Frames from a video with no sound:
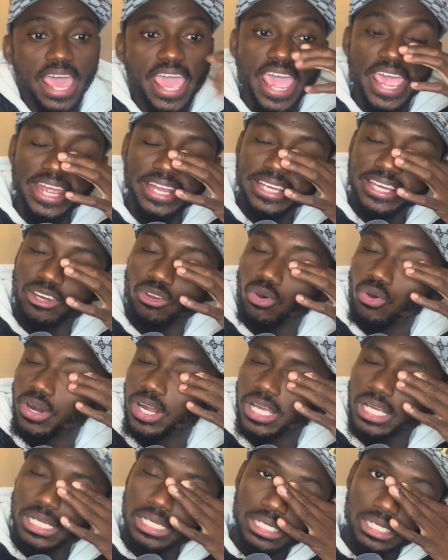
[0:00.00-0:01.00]
Ain't
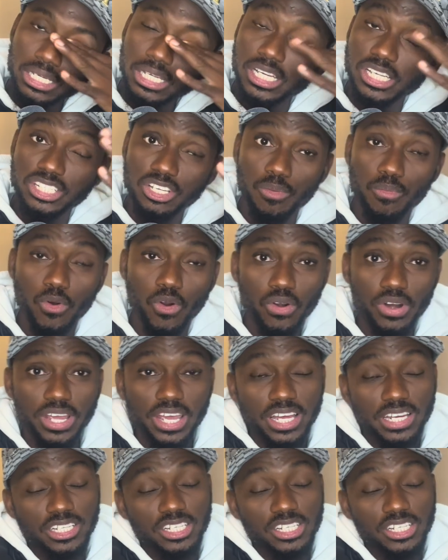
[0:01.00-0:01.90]
Nouri, he's a Moroccan.